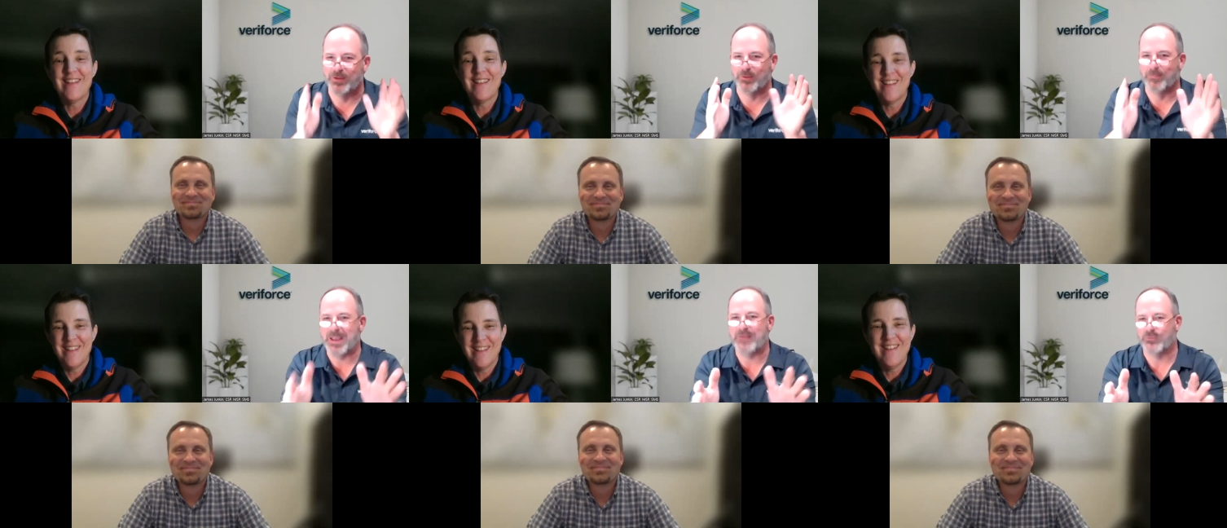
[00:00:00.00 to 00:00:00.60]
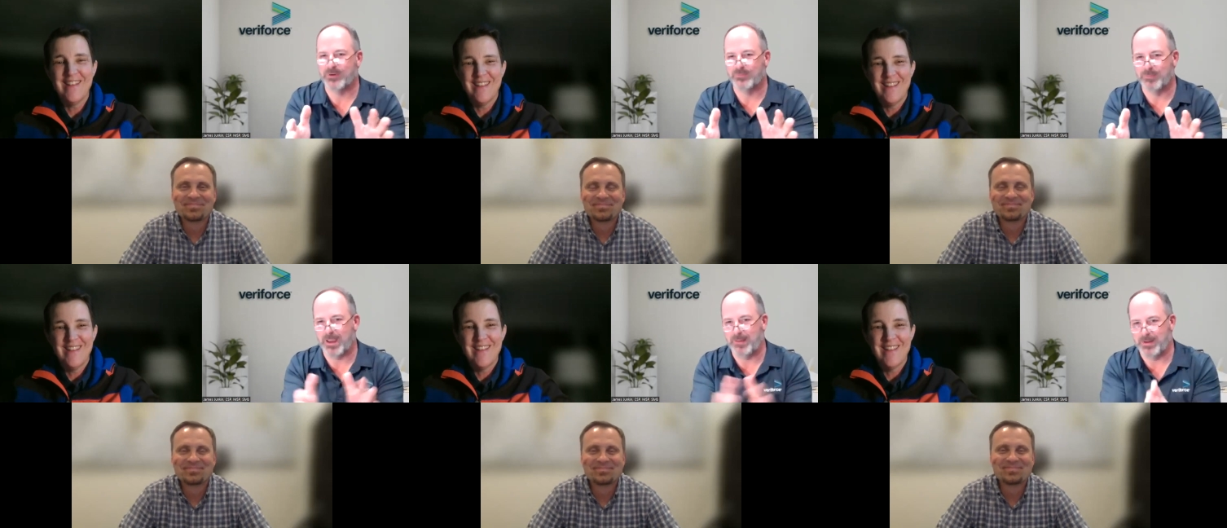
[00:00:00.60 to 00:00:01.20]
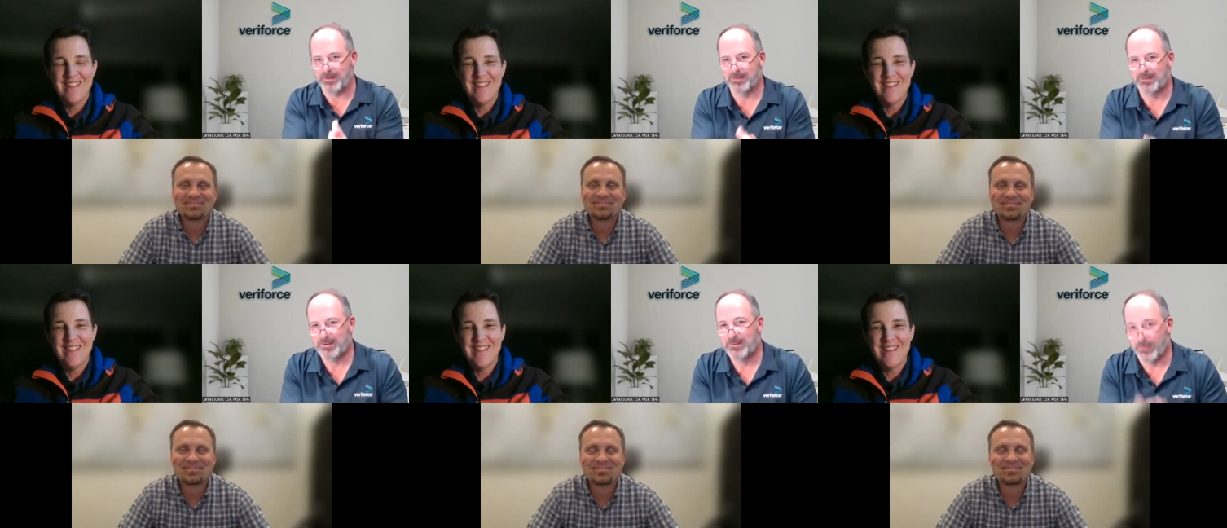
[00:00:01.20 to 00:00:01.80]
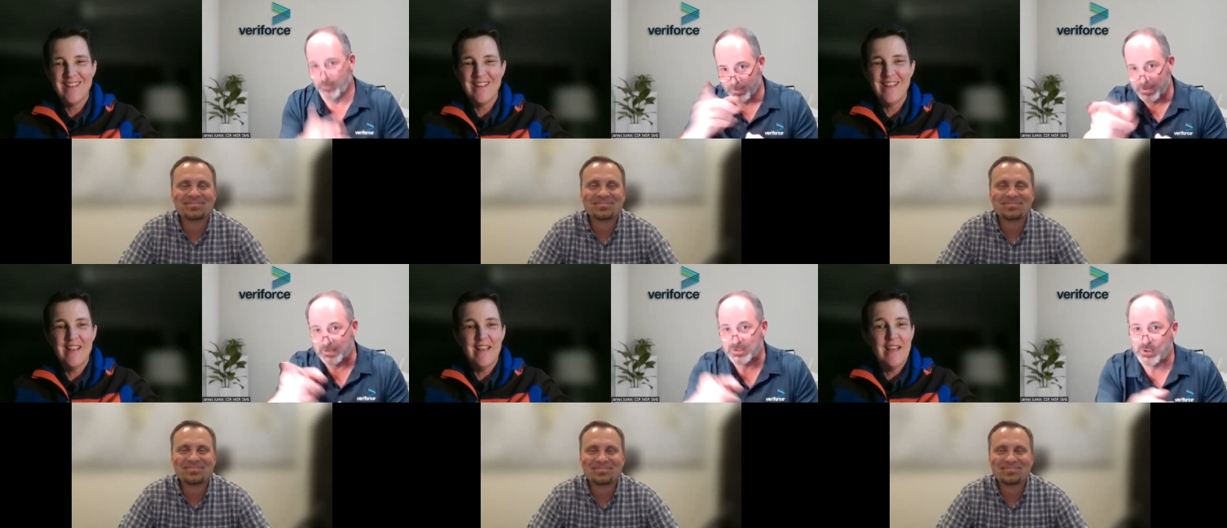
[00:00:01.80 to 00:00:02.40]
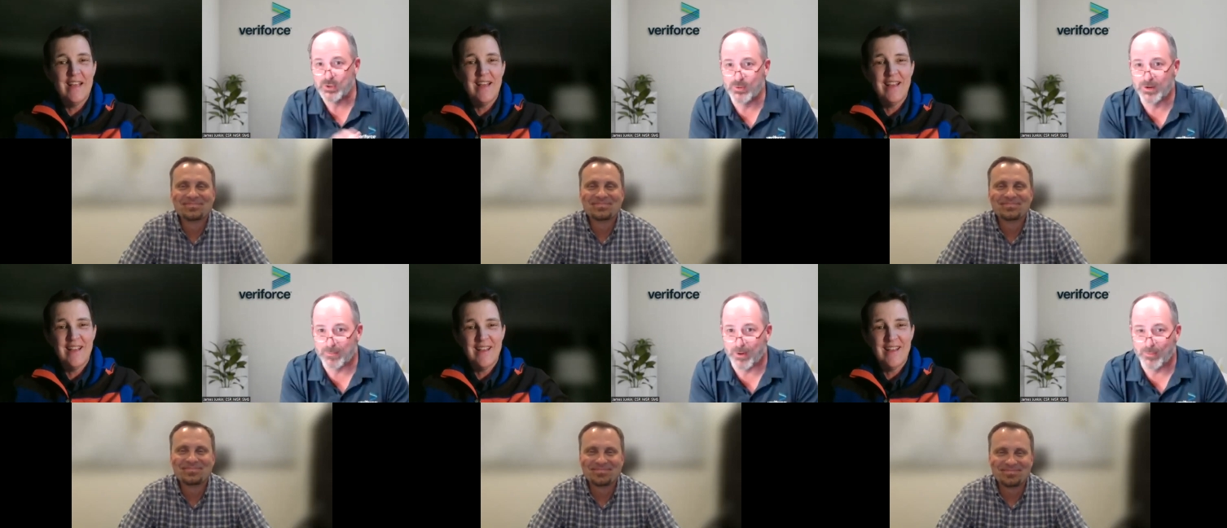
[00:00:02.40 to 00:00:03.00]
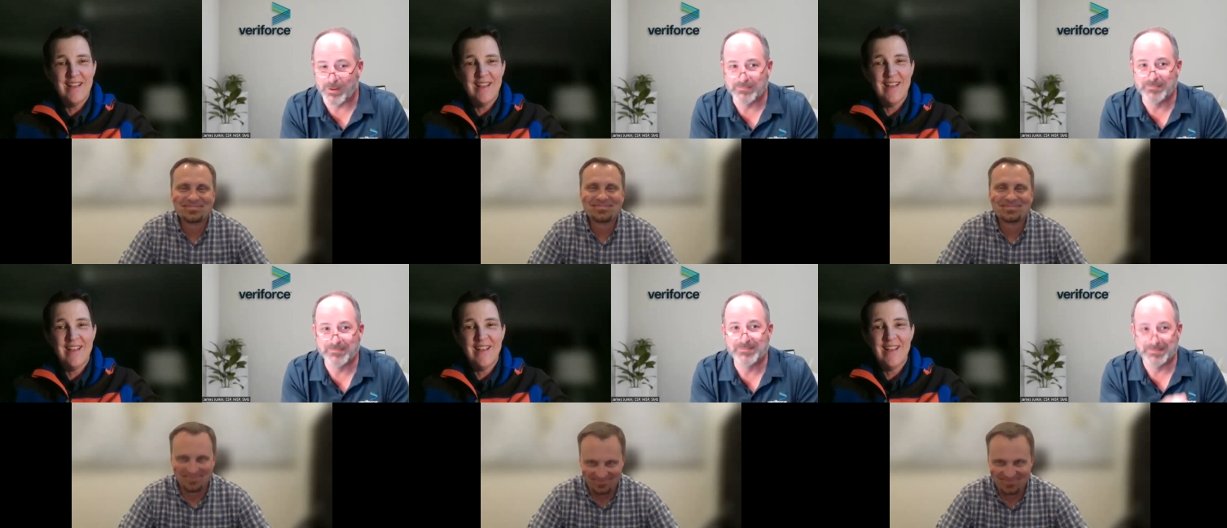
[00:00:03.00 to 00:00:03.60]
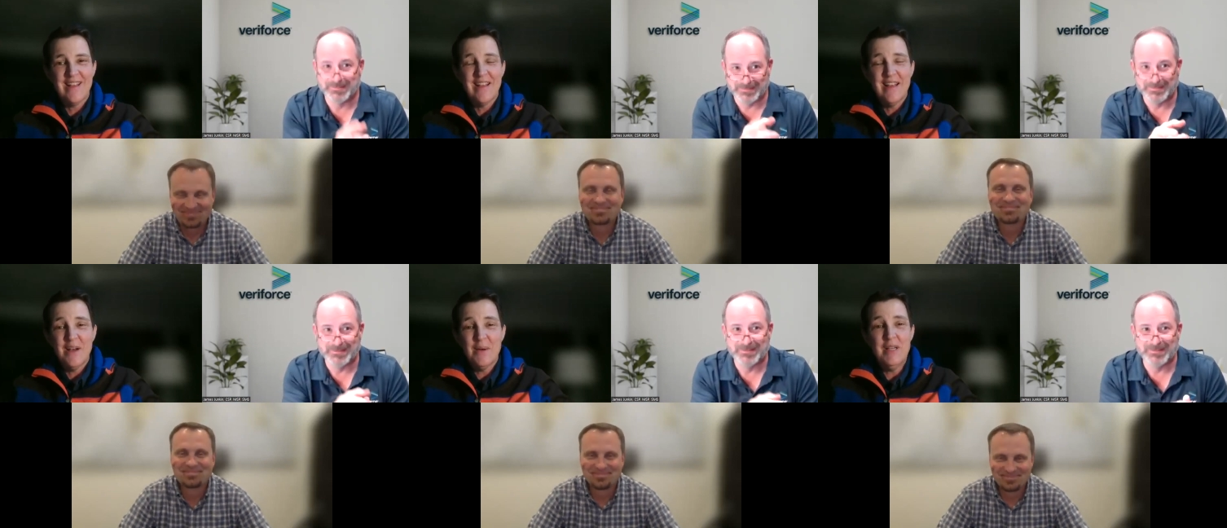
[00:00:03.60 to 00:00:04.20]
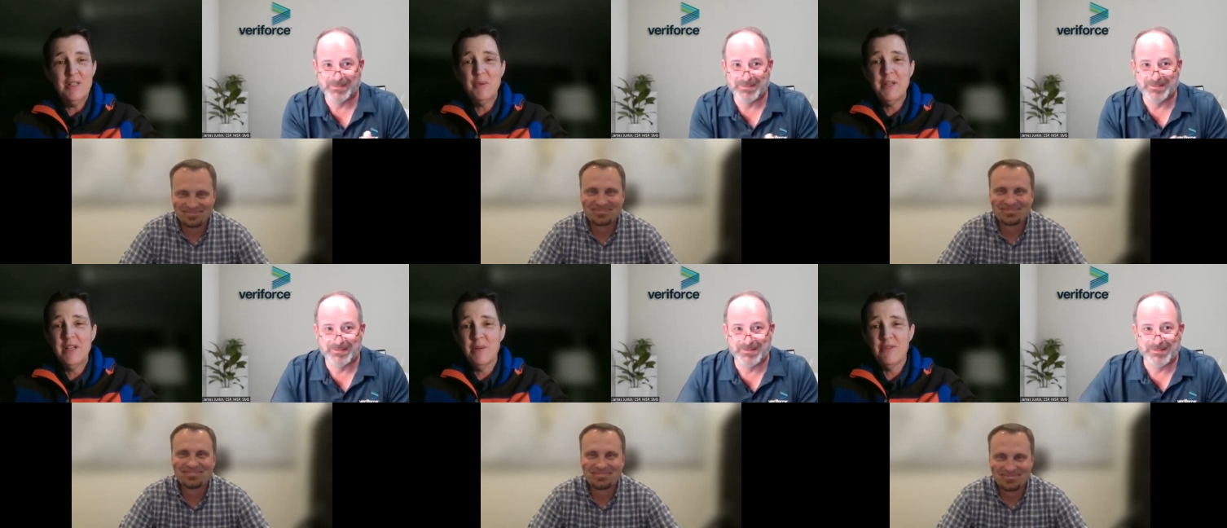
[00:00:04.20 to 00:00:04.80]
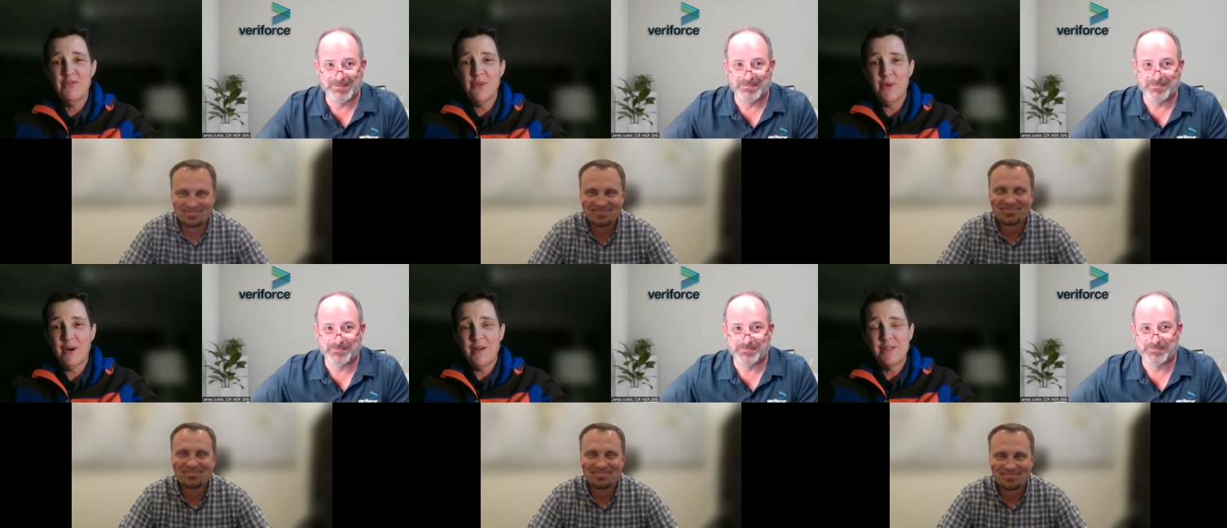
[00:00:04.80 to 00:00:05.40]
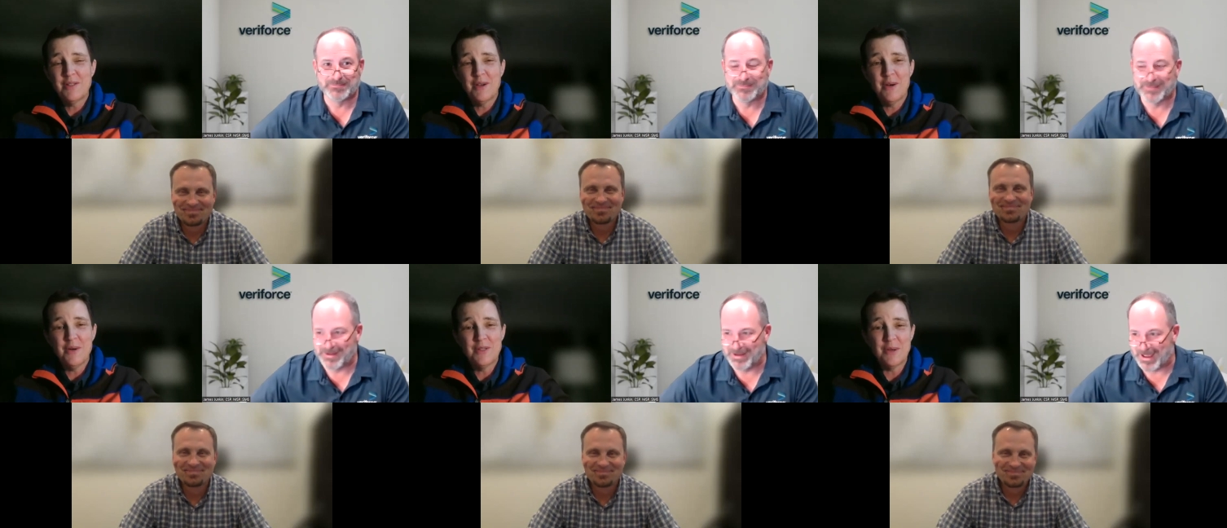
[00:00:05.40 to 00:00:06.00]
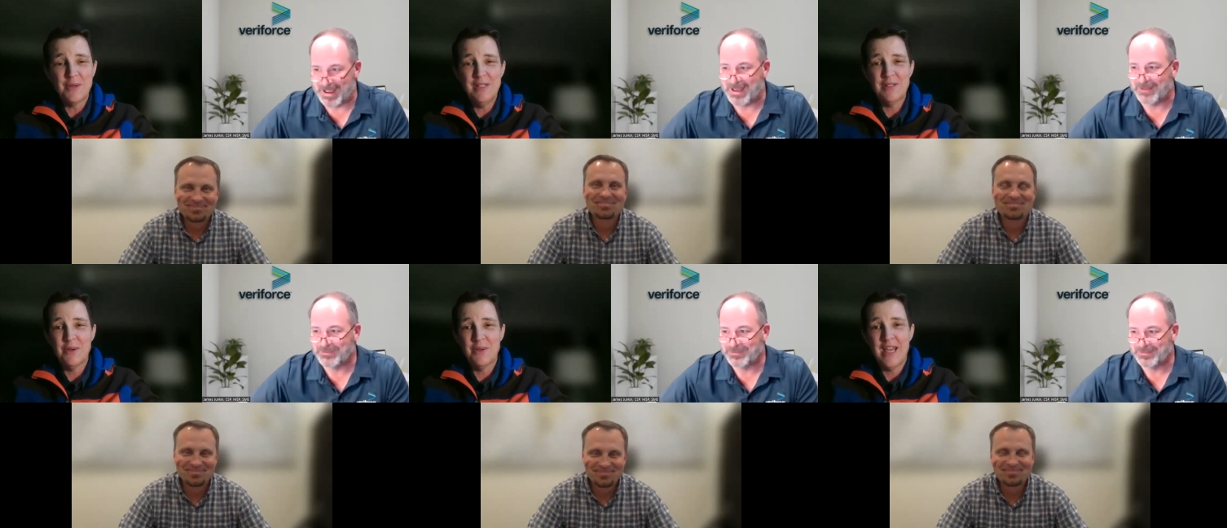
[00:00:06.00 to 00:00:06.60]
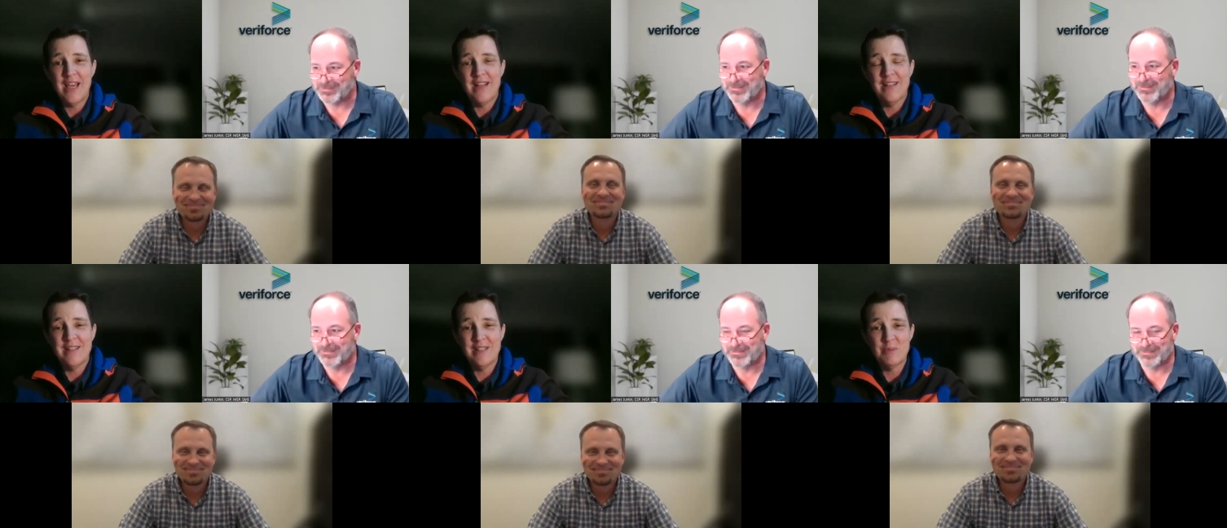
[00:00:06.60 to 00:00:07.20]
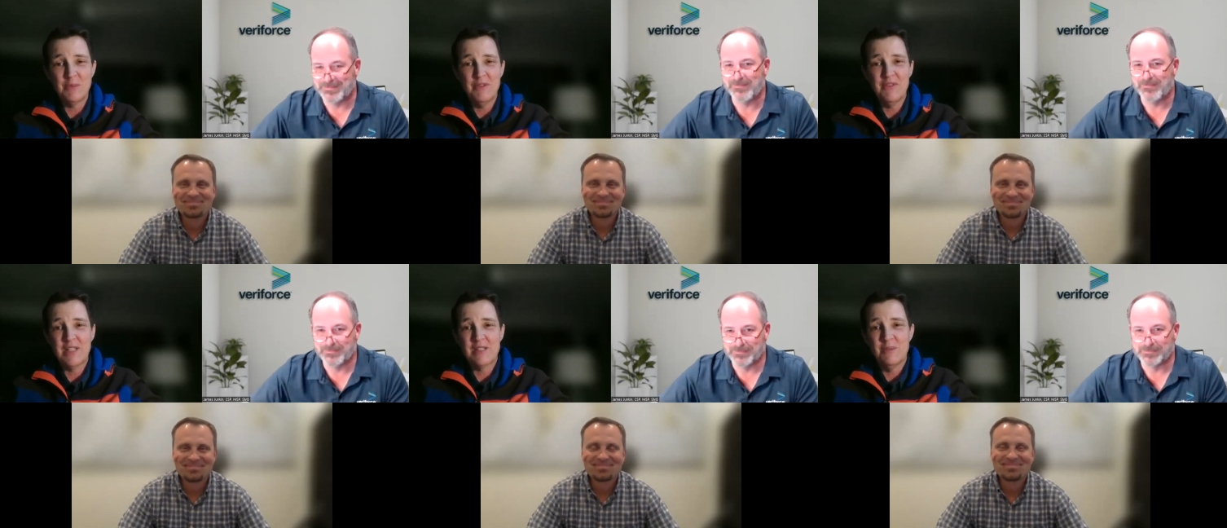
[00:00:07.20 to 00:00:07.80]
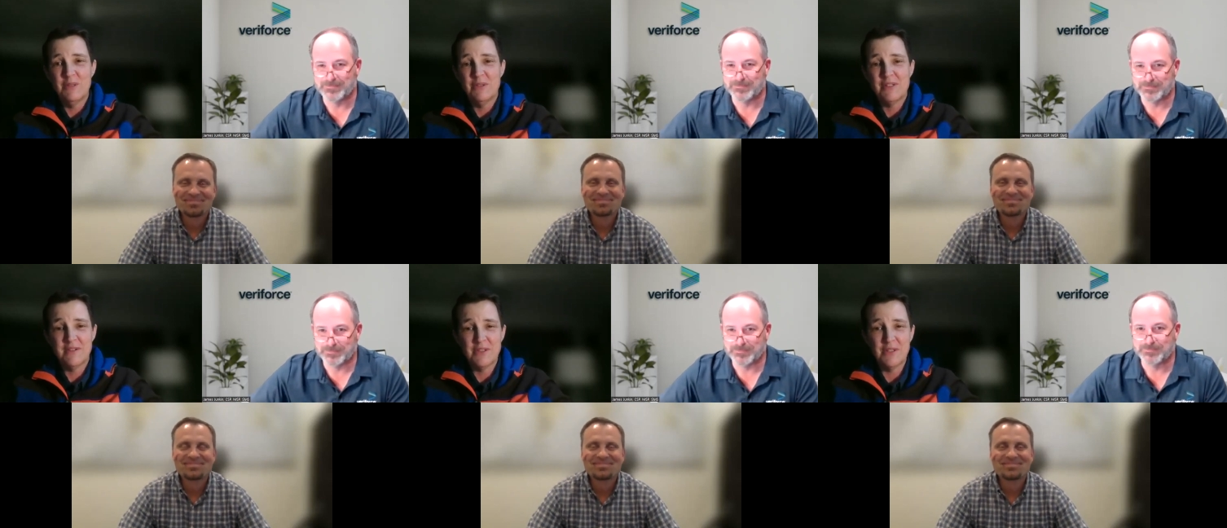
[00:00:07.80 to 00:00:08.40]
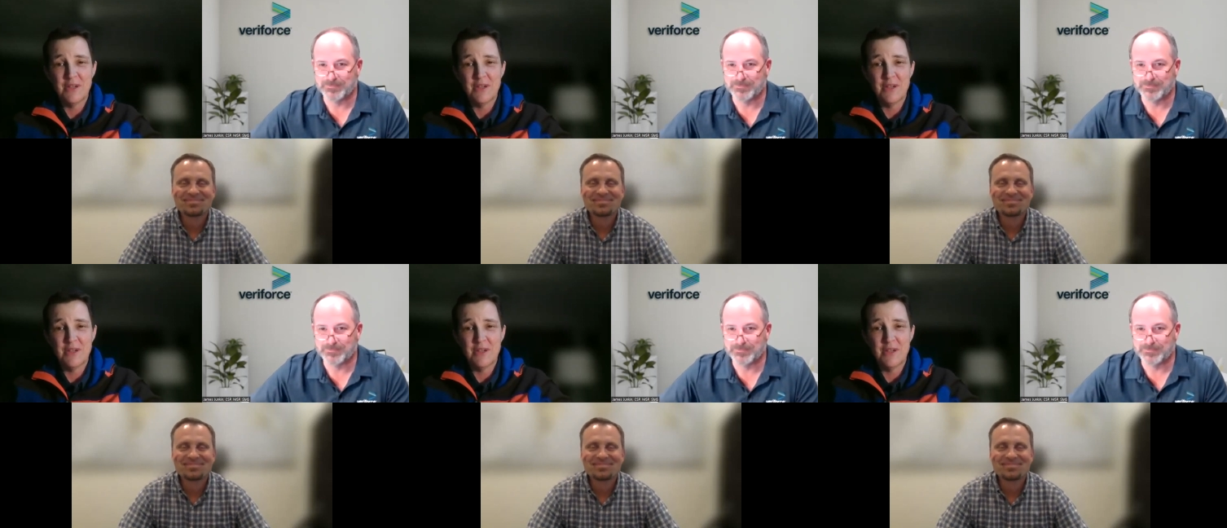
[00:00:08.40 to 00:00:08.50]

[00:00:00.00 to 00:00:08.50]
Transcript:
Speaker 1: in the Matrix, baby. But we'll get to you in a moment.
Speaker 2: Well, he's been here before, so so he's an old hat at this. But we've got some new stuff to